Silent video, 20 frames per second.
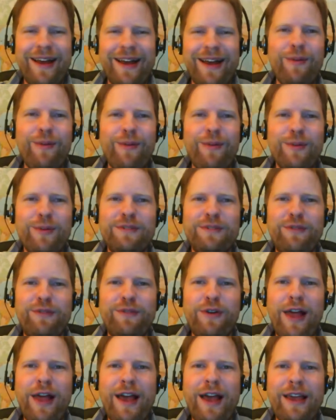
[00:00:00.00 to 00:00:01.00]
almost
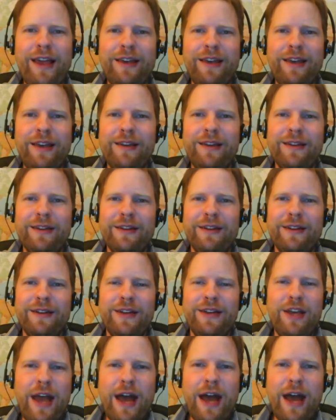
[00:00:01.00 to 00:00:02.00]
feel like
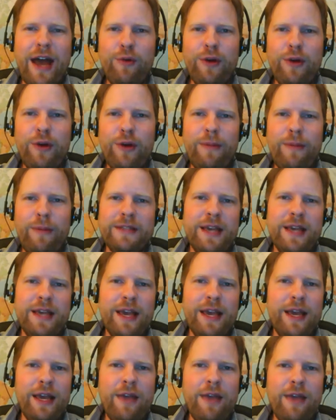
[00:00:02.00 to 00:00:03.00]
inadequate by
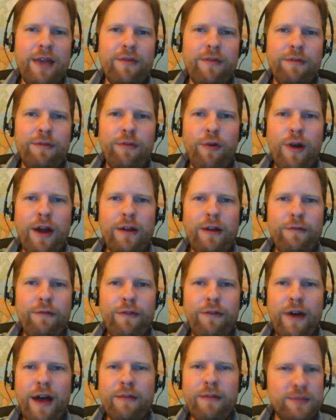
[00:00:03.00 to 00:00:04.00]
saying I gave it a 4 out of
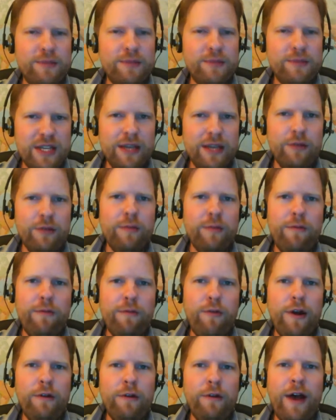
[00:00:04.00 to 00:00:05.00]
5, but I'm sticking with my
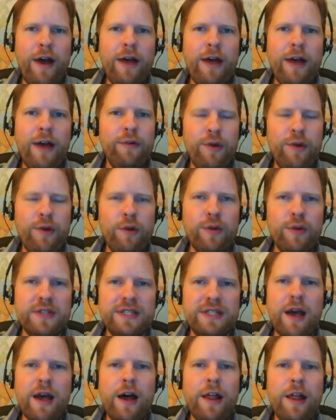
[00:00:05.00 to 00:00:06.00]
4 out of 5. It was
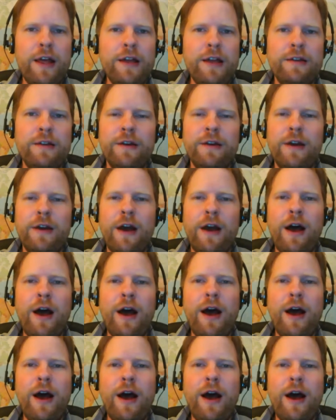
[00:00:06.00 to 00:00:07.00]
solid.
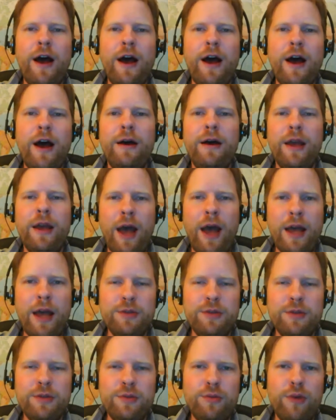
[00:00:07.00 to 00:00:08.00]

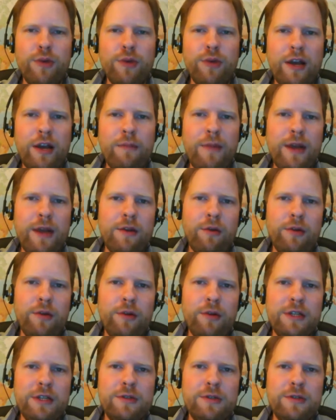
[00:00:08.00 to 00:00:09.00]
I do recommend it
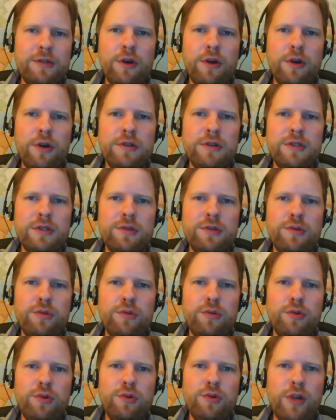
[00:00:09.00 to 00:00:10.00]
only to those
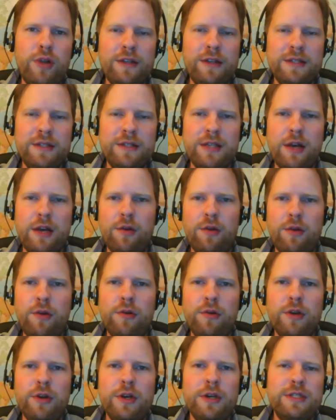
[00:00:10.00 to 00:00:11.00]
who like
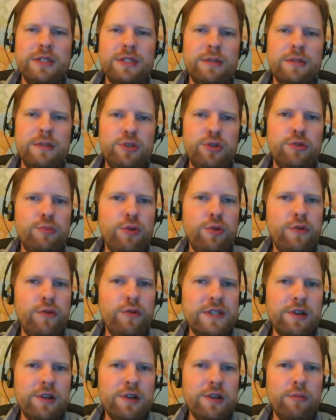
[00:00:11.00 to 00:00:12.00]
subtle, subdued
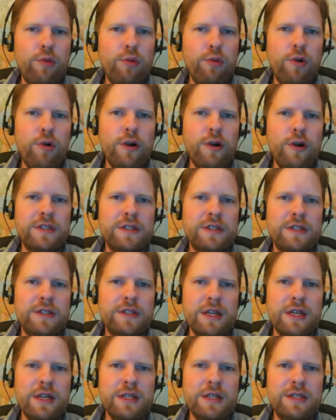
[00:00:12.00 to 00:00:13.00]
movies a little more. It's